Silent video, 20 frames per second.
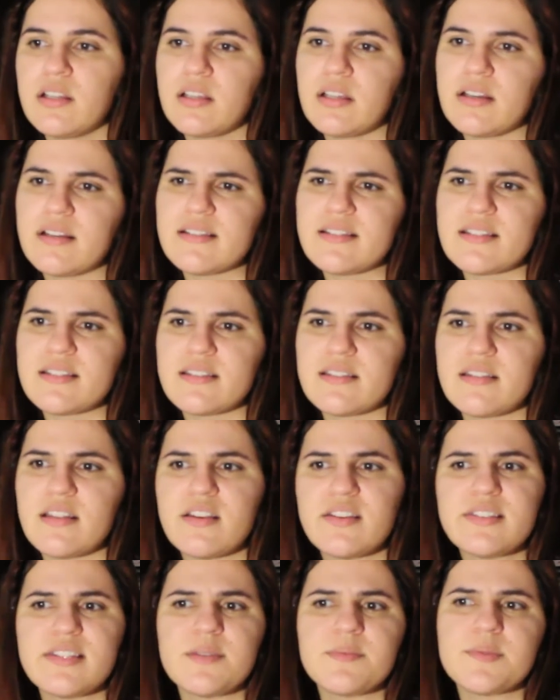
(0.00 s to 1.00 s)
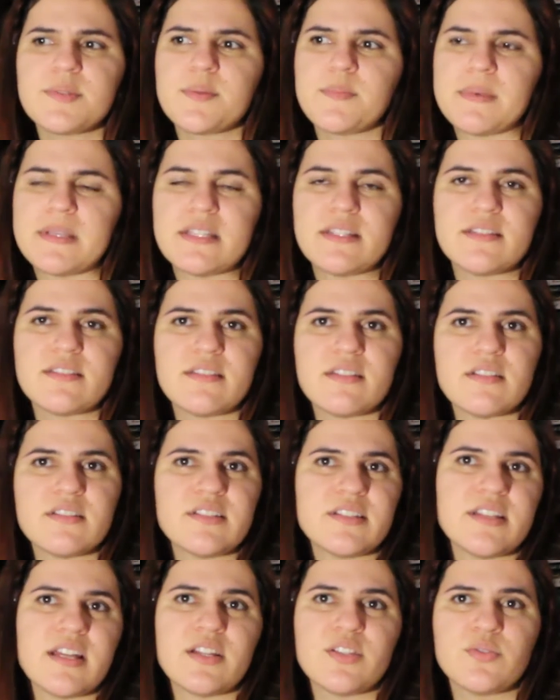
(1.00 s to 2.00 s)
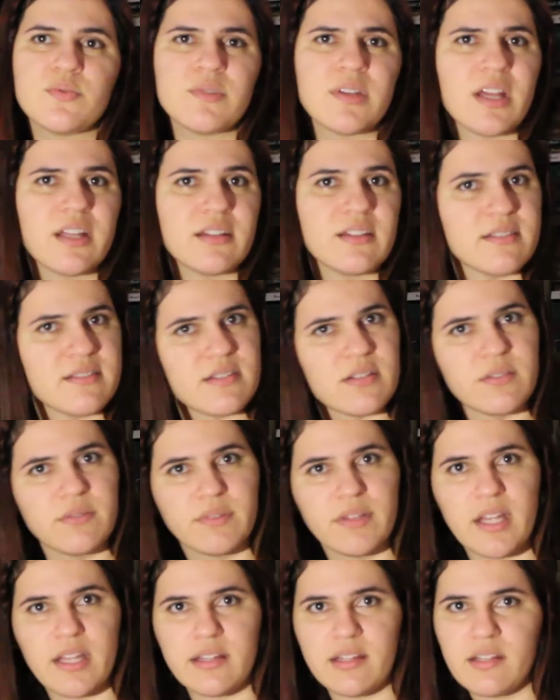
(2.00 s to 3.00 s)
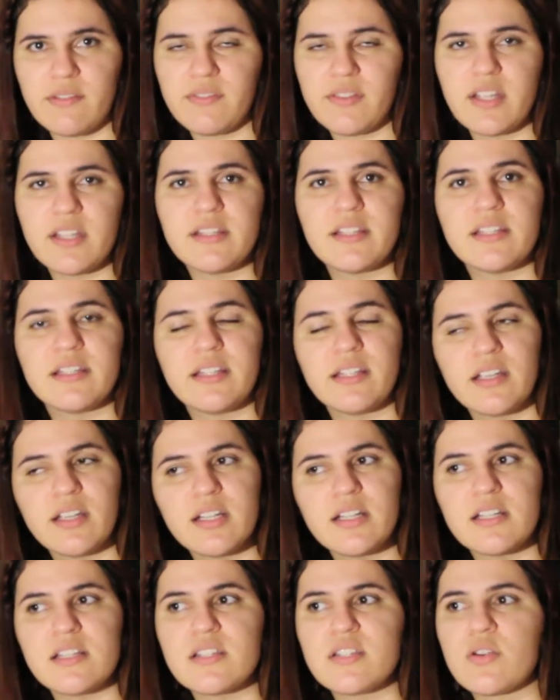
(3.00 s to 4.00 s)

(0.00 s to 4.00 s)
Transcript: Because there are some speedsters that do not deserve that if they did good.